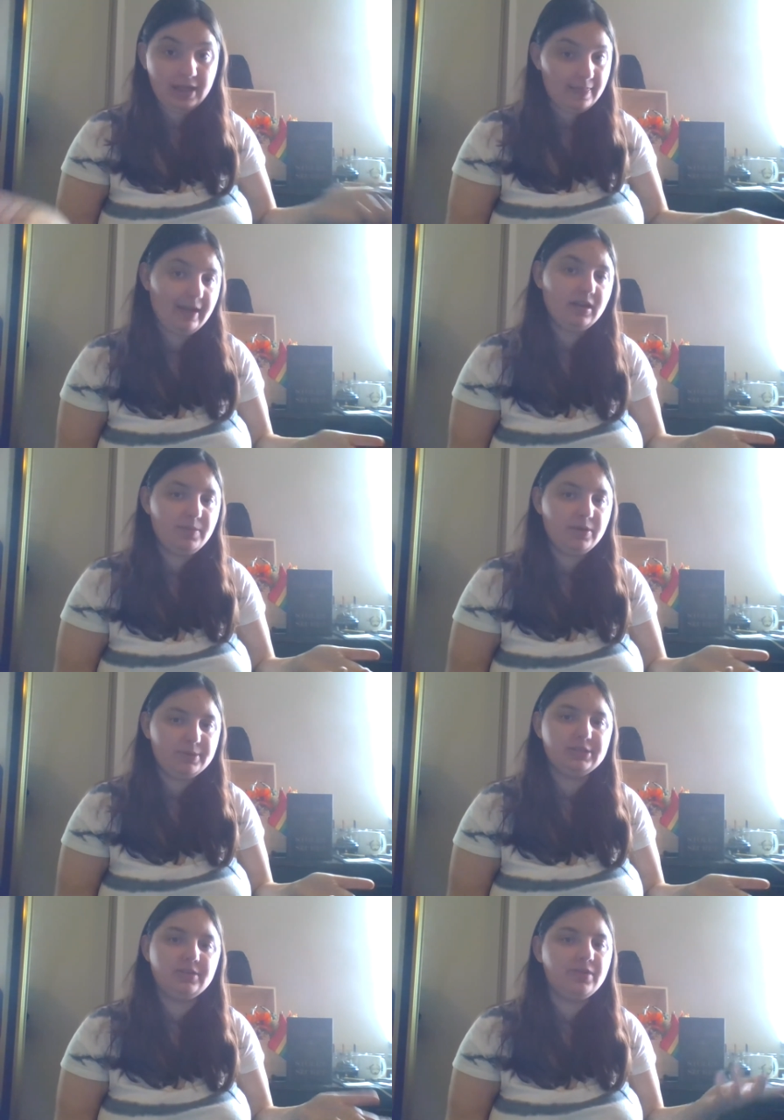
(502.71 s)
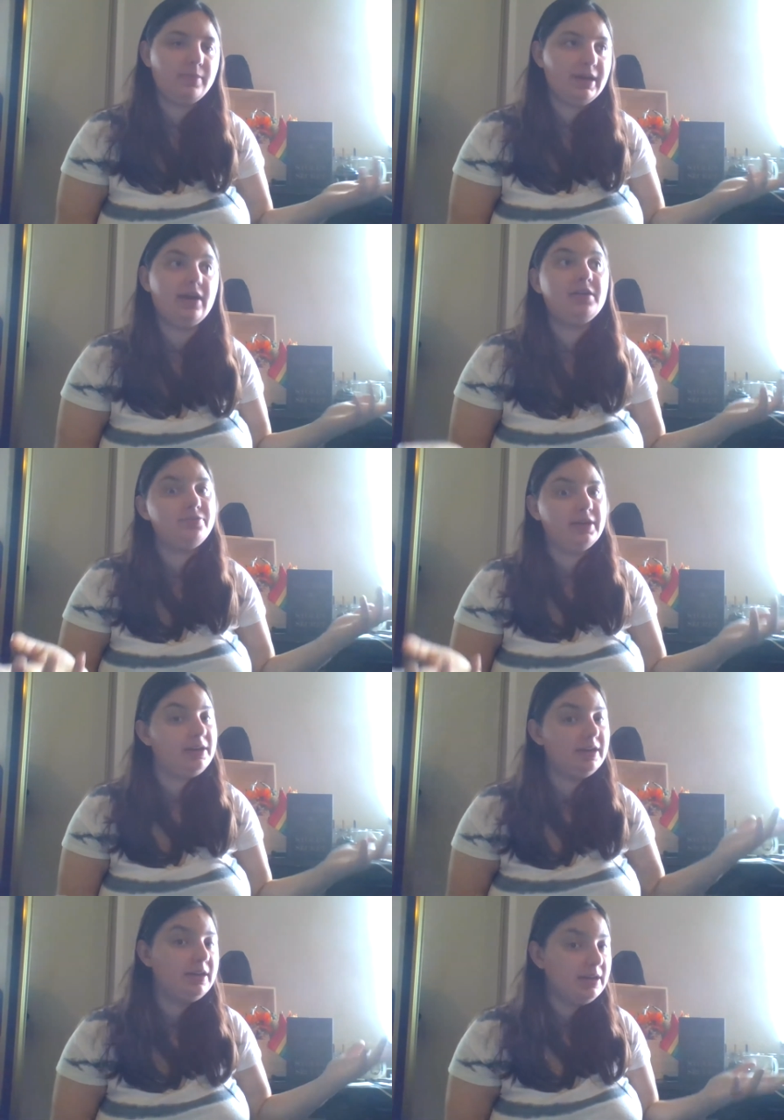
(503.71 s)
and that could be a risk of coming out of
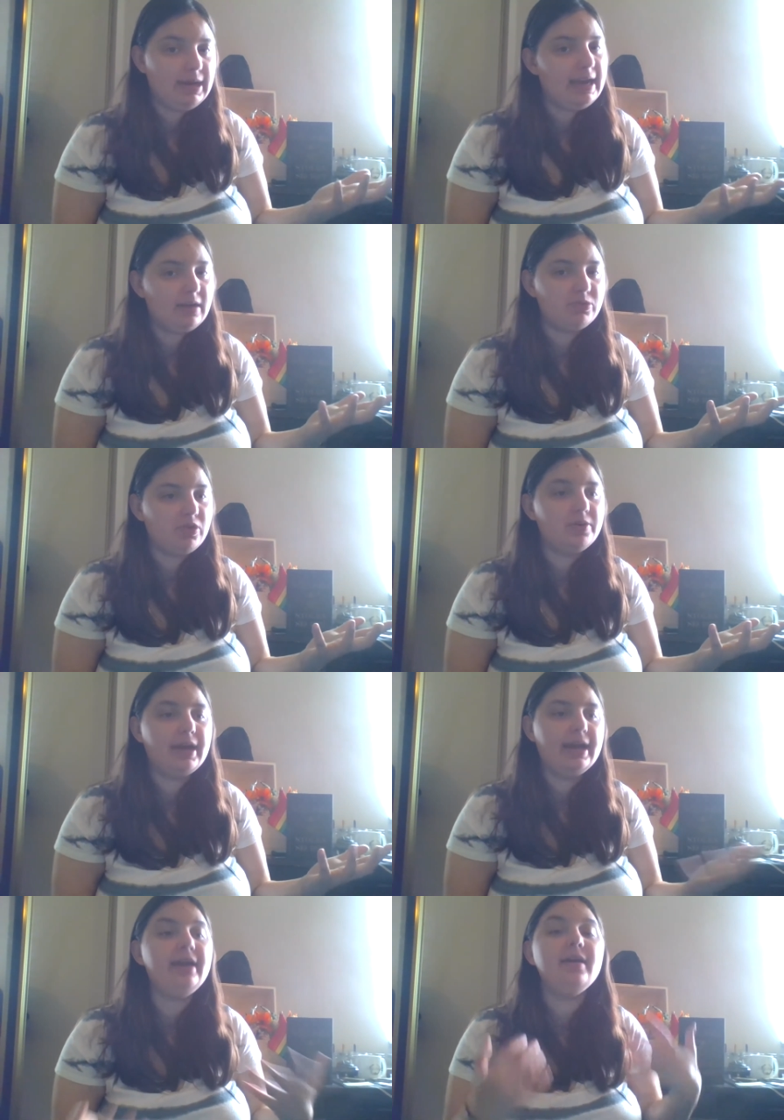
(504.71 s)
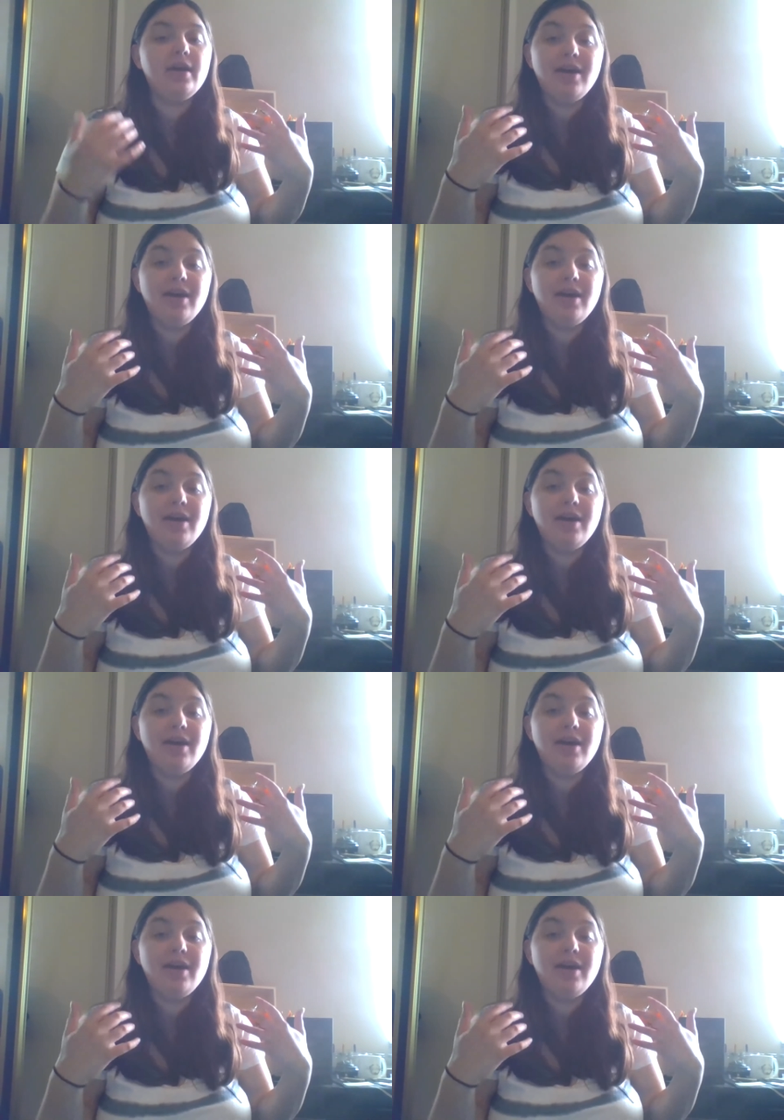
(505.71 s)
like, my animal okay?